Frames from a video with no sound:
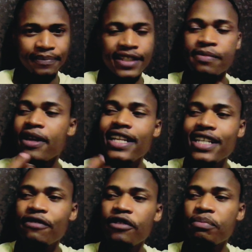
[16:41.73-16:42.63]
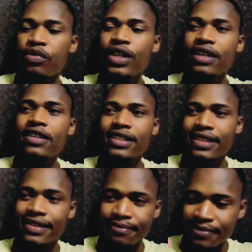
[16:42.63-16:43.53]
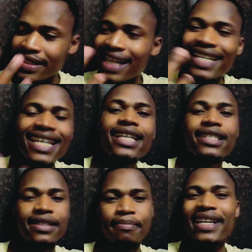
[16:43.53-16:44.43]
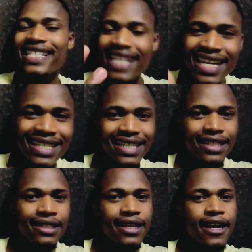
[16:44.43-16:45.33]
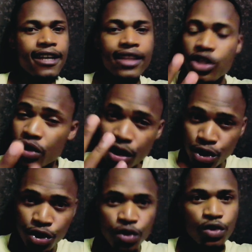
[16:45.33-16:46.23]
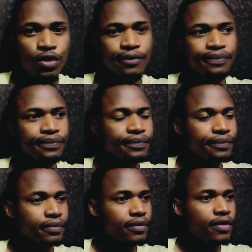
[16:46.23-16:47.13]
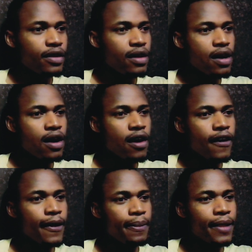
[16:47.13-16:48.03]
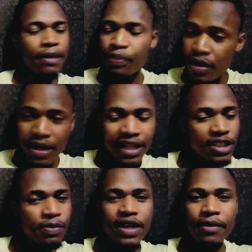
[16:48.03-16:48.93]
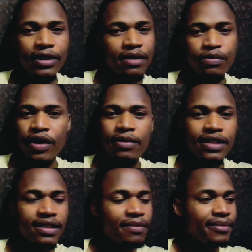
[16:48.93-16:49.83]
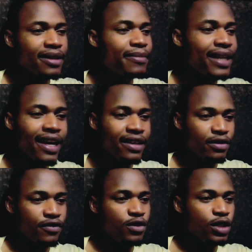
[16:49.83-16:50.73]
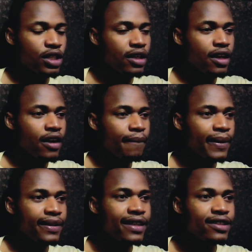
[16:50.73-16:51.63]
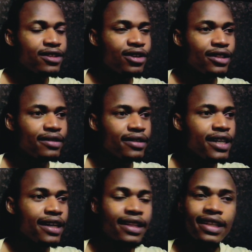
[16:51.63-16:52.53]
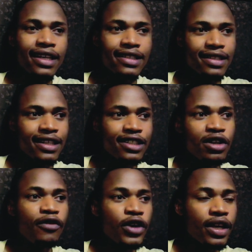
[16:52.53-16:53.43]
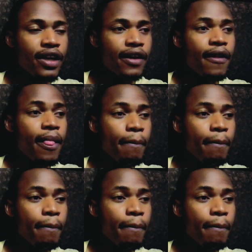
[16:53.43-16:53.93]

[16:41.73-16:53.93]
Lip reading: There's many different breathing techniques, meditations that you can do. I'll speak about them probably someday in the future, but that's not that's not for here.